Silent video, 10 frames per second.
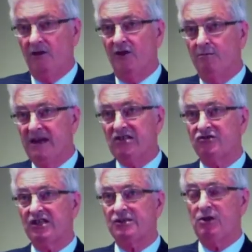The
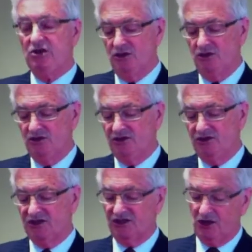metrics we use to
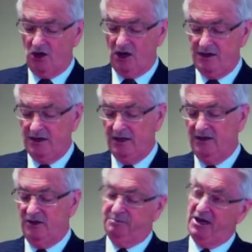decide
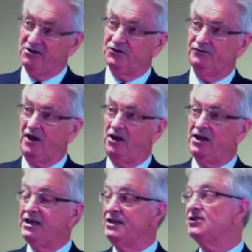that postal
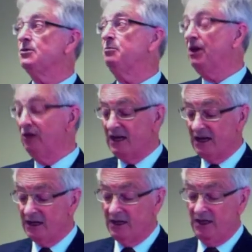voting is
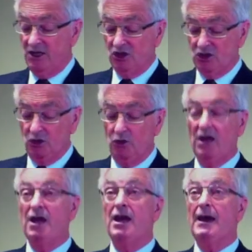superior to